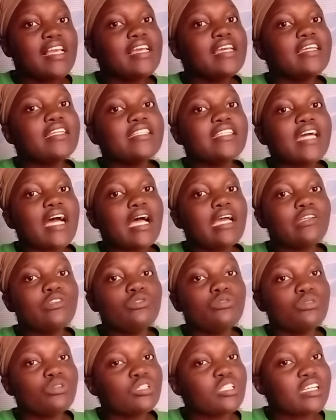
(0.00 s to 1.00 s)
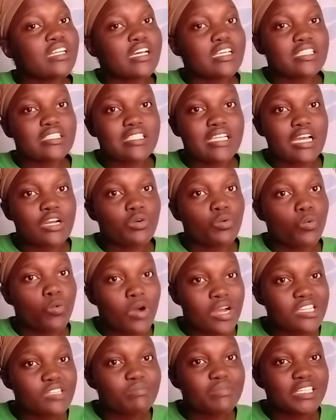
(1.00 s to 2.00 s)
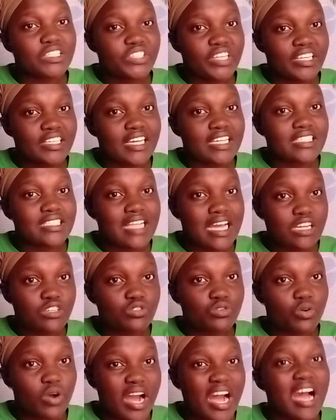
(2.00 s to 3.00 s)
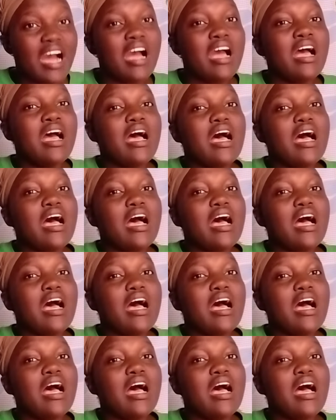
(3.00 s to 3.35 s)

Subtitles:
and I do not understand what my child has done to her.